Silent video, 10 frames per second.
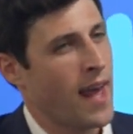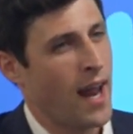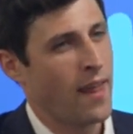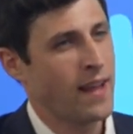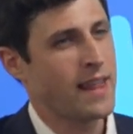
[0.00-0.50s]

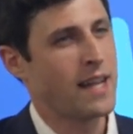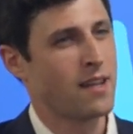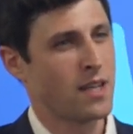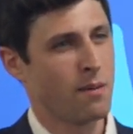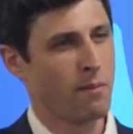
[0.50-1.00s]
And I think that
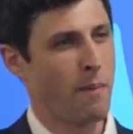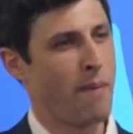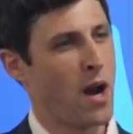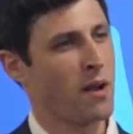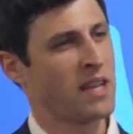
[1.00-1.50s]
does it a little bit
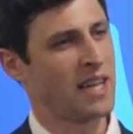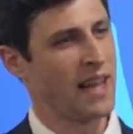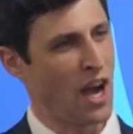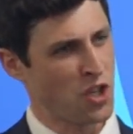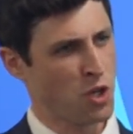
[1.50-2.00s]
better because it
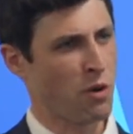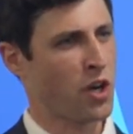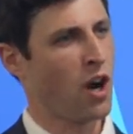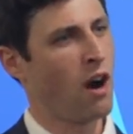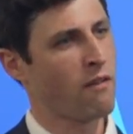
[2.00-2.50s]
allows you to
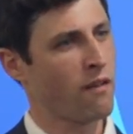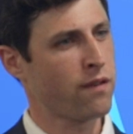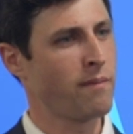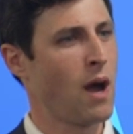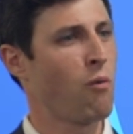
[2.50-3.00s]
recover
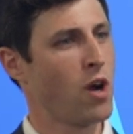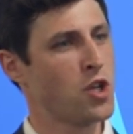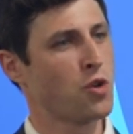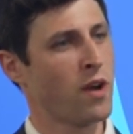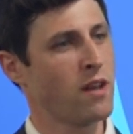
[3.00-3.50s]
from that 1
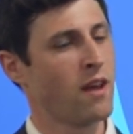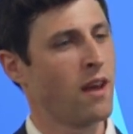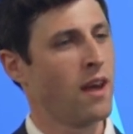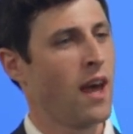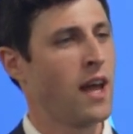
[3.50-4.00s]
joint,
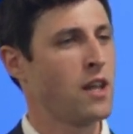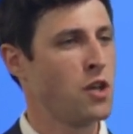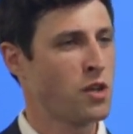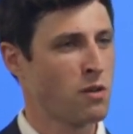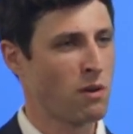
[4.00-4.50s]
and then
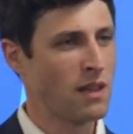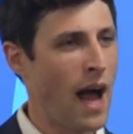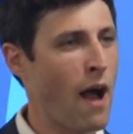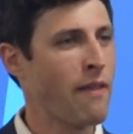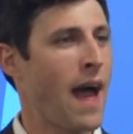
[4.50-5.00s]
you can
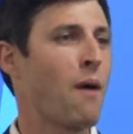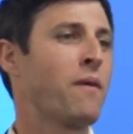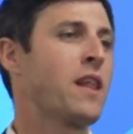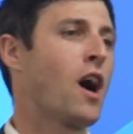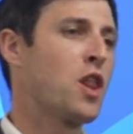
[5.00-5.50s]
rely on that
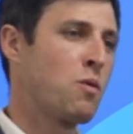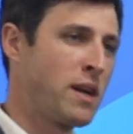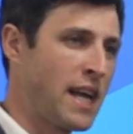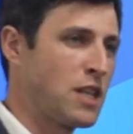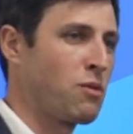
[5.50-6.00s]
when the other
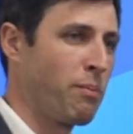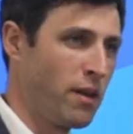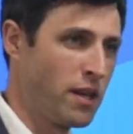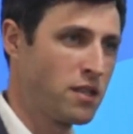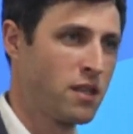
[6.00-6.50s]
one gets
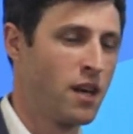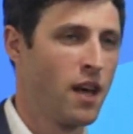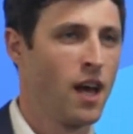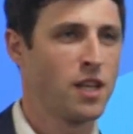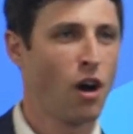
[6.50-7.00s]
replaced.
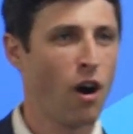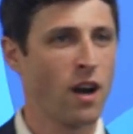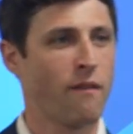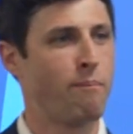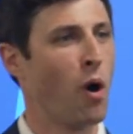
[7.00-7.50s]
It's
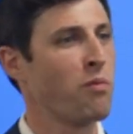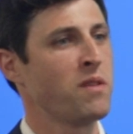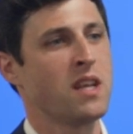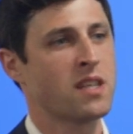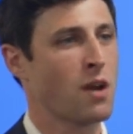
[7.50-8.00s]
hard if both
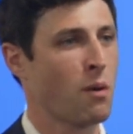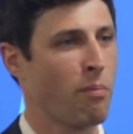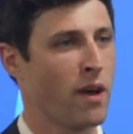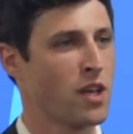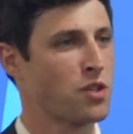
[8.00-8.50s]
knees get
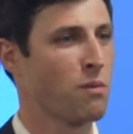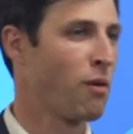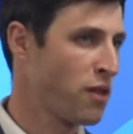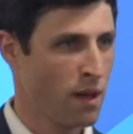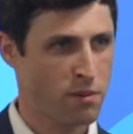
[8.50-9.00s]
replaced or
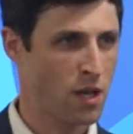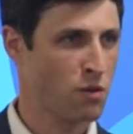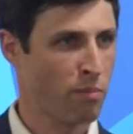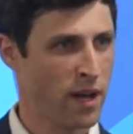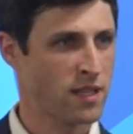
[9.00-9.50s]
both hips get
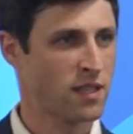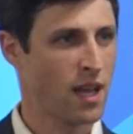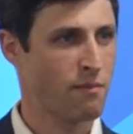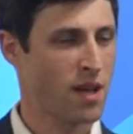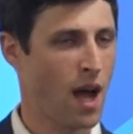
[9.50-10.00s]
replaced at the
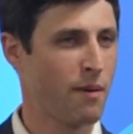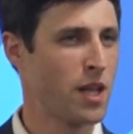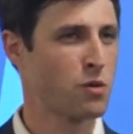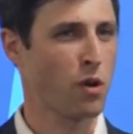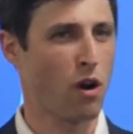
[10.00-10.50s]
same time.
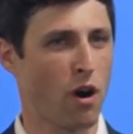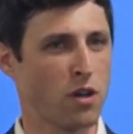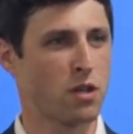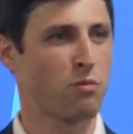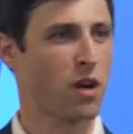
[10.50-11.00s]
It's really
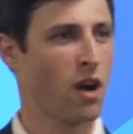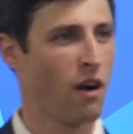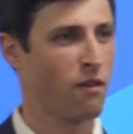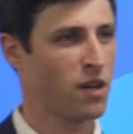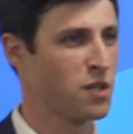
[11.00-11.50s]
hard to
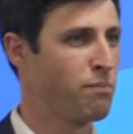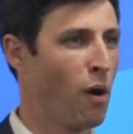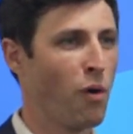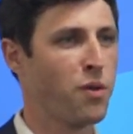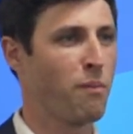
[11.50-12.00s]
recover because
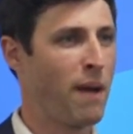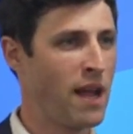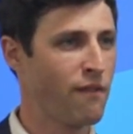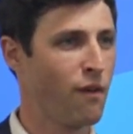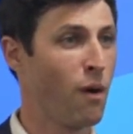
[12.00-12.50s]
both are
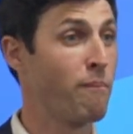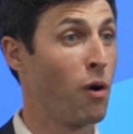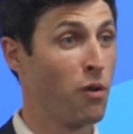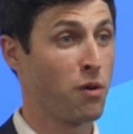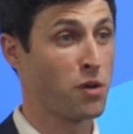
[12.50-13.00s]
painful and
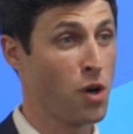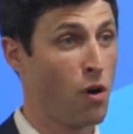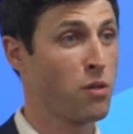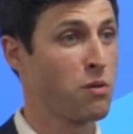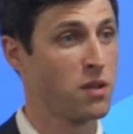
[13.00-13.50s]
both are
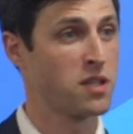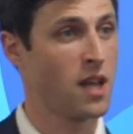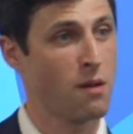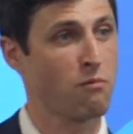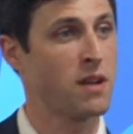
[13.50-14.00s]
going through the
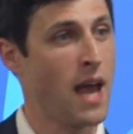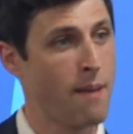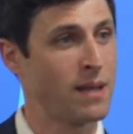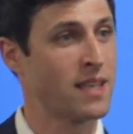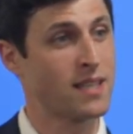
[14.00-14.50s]
same
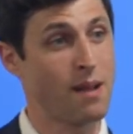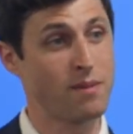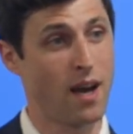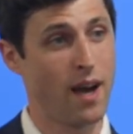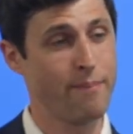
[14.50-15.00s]
rehab at the same
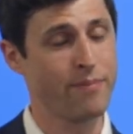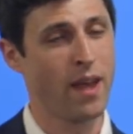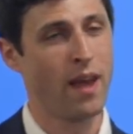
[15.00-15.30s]
time.